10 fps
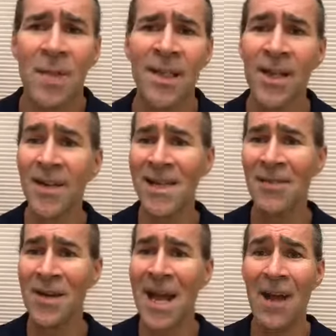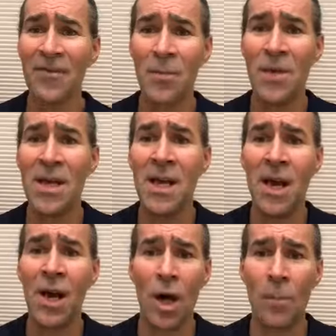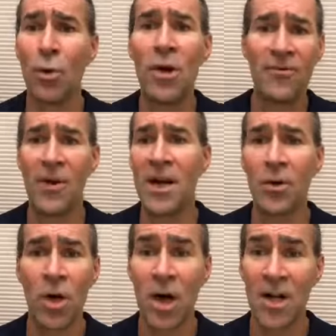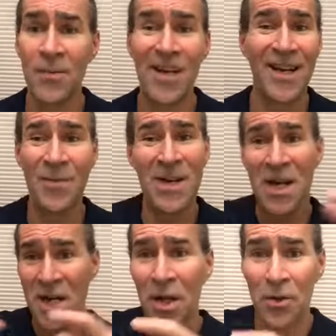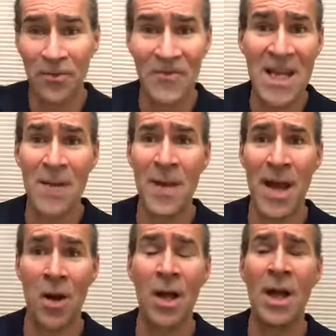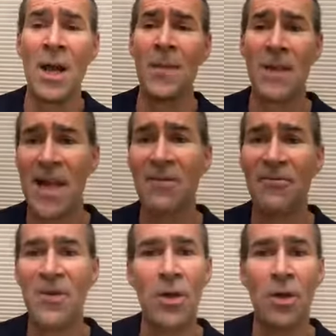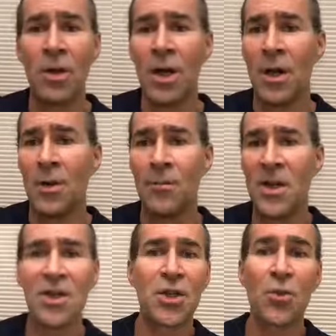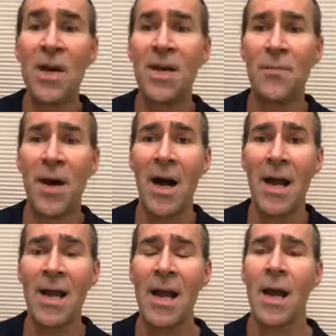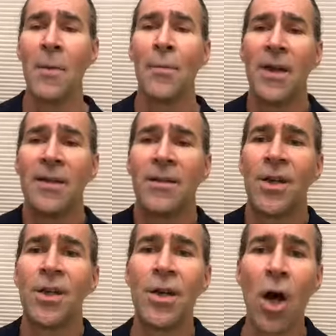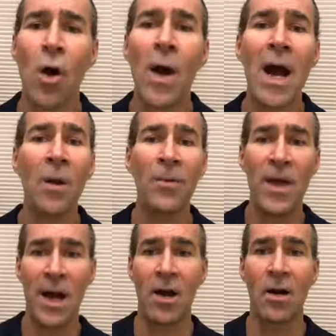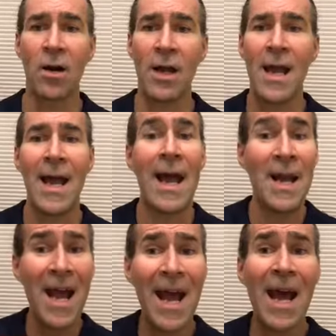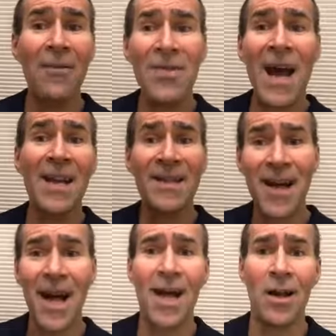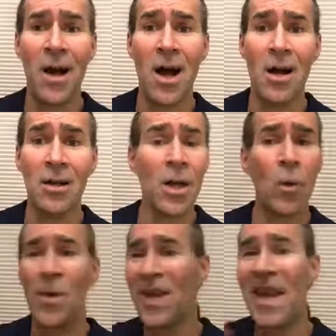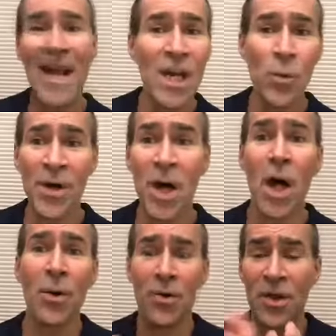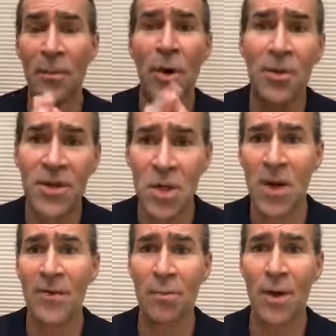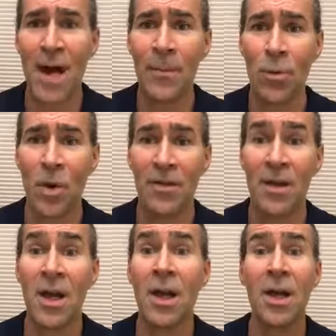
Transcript: it doesn't even have to be a boyfriend or a husband. It could be another female that they feel mistreated by. But to go out there and have that dialogue with anyone other than the person you have the problem with